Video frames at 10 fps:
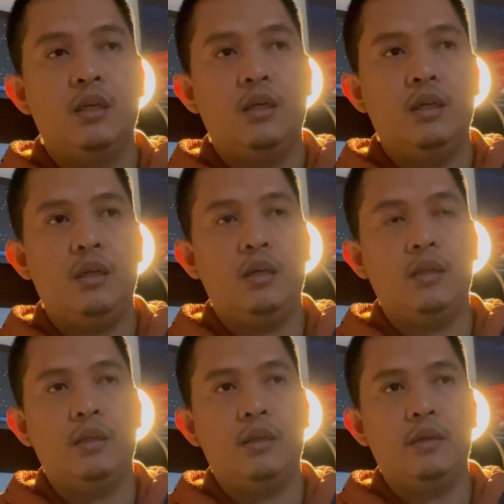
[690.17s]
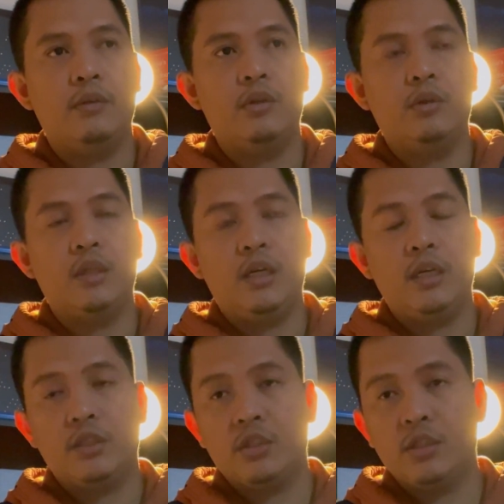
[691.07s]
And
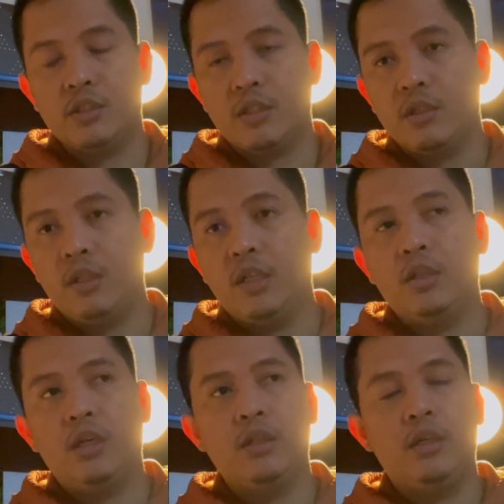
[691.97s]
the external on the